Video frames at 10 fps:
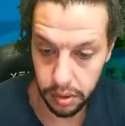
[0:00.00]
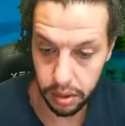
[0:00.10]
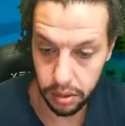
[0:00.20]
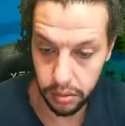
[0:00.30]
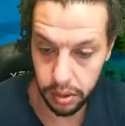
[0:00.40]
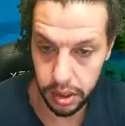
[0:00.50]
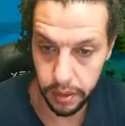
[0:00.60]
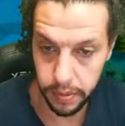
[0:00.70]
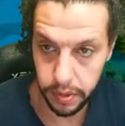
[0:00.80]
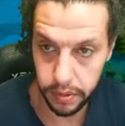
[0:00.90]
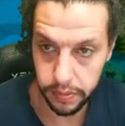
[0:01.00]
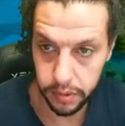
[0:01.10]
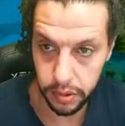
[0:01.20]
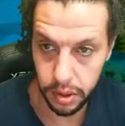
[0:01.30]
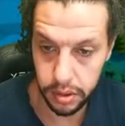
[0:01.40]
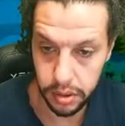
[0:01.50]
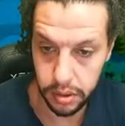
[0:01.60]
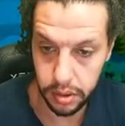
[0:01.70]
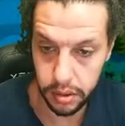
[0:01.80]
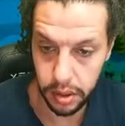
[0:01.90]
i don't know what's happened all right
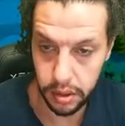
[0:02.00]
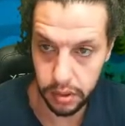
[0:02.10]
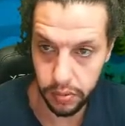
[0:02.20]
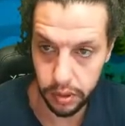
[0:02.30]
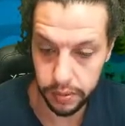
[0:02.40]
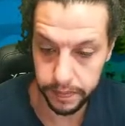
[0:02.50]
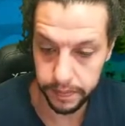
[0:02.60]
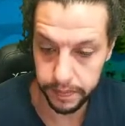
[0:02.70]
let's, let's get this one